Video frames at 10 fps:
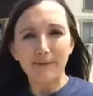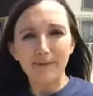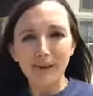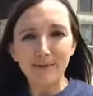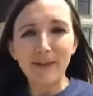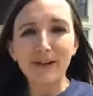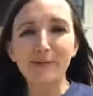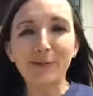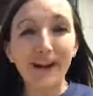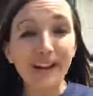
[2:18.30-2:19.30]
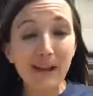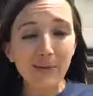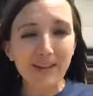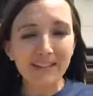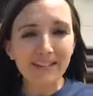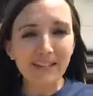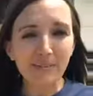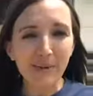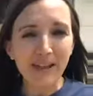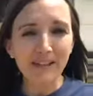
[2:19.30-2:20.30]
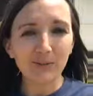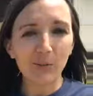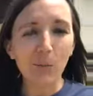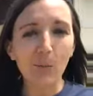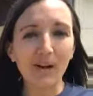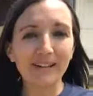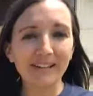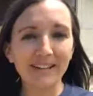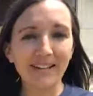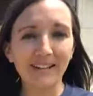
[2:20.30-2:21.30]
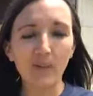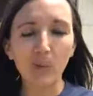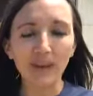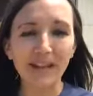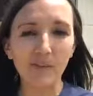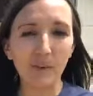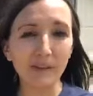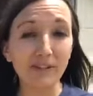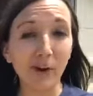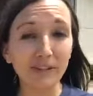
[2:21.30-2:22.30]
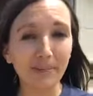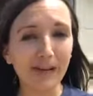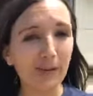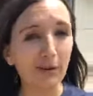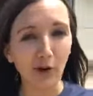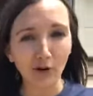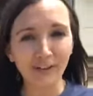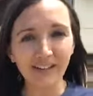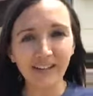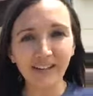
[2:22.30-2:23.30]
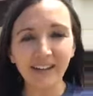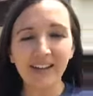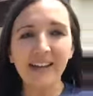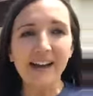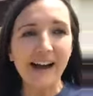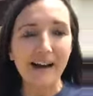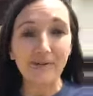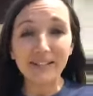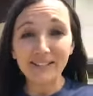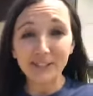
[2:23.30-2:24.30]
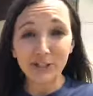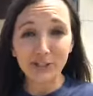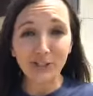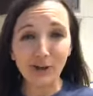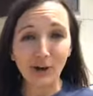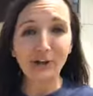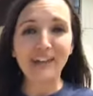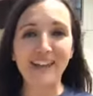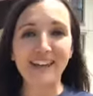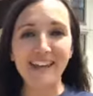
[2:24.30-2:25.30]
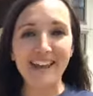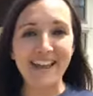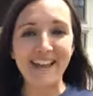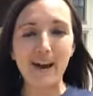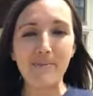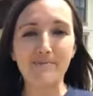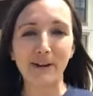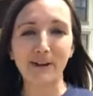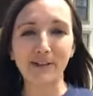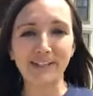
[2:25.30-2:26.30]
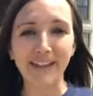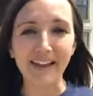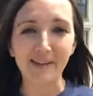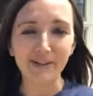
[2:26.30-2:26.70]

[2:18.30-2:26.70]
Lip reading: Farm Fact Friday, we did spend 1 week where we talked about gardening. This is just gardening at a bigger scale.